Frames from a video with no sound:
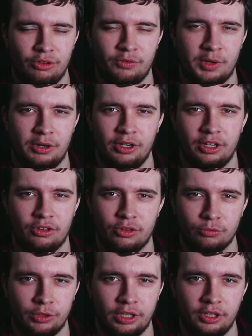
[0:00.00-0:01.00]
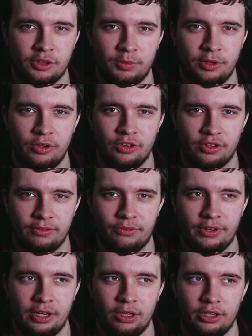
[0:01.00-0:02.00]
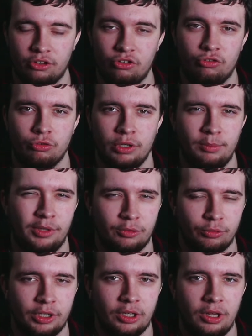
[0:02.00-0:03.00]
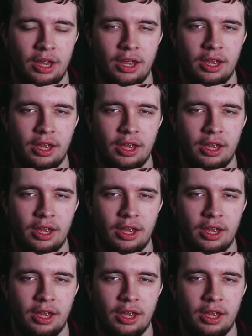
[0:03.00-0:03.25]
was a very like surreal experience. It felt extremely real.